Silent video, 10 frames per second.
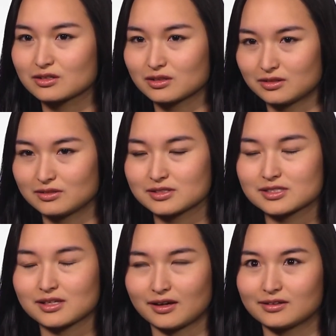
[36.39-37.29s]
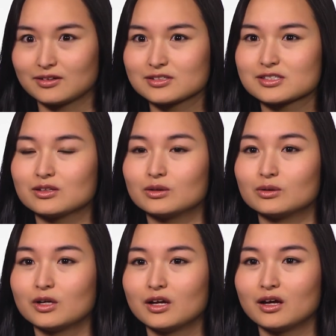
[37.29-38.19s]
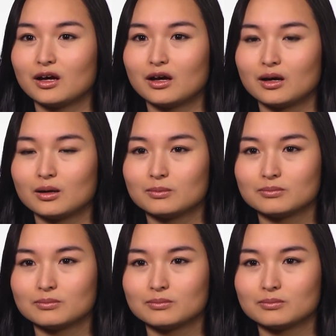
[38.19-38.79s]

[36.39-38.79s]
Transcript: girls and also uh,